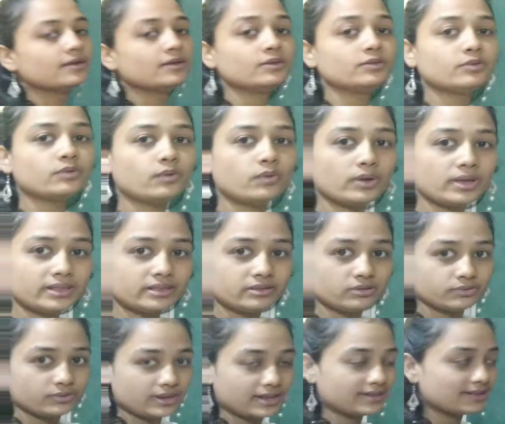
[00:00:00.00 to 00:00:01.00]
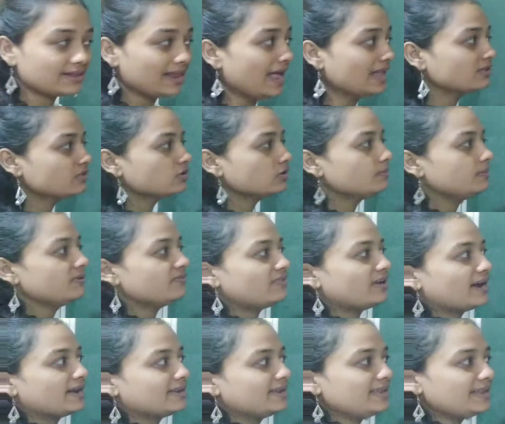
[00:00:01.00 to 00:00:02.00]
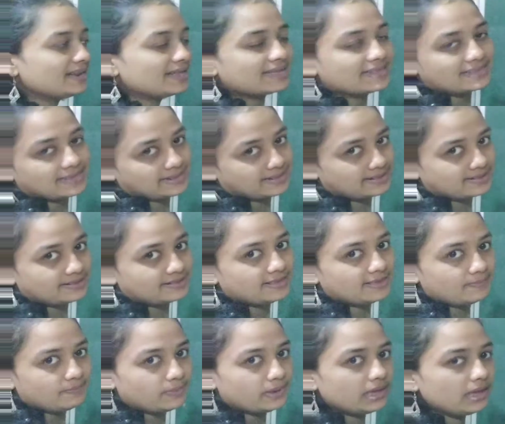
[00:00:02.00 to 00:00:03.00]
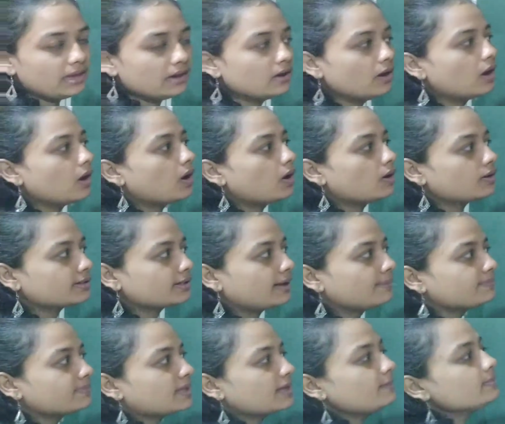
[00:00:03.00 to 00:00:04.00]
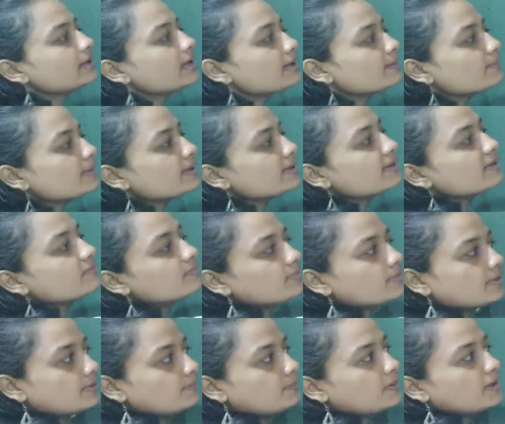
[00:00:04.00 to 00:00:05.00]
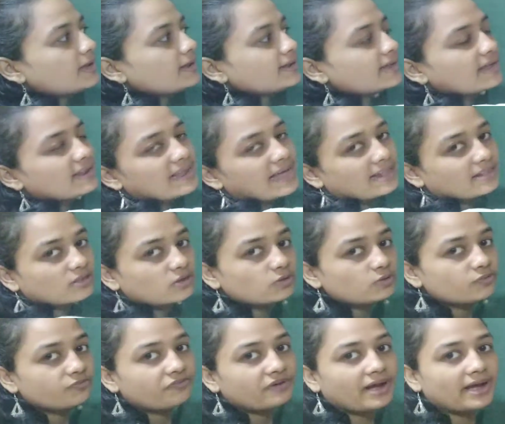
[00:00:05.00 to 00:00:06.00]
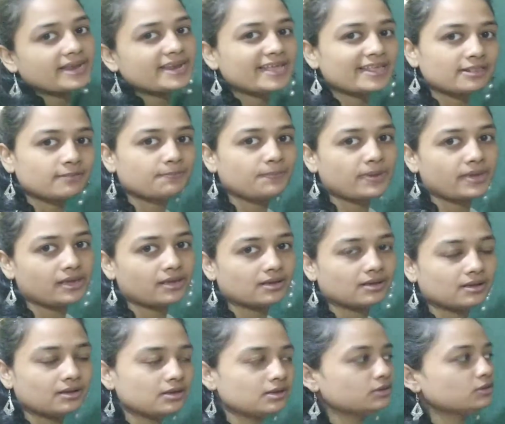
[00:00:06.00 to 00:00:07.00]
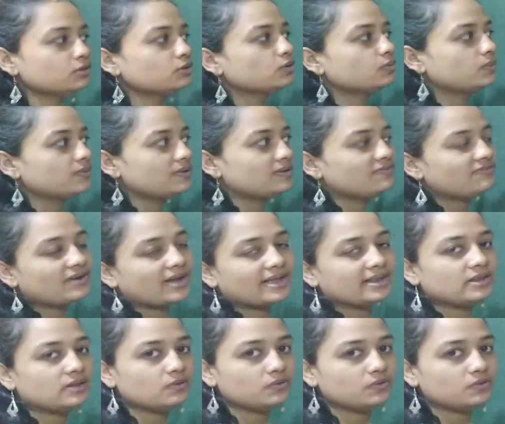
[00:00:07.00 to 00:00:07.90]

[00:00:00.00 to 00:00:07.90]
So in today's class you will be finding like this CP, or sometimes I may give CP and I will ask you to find SP. So we will find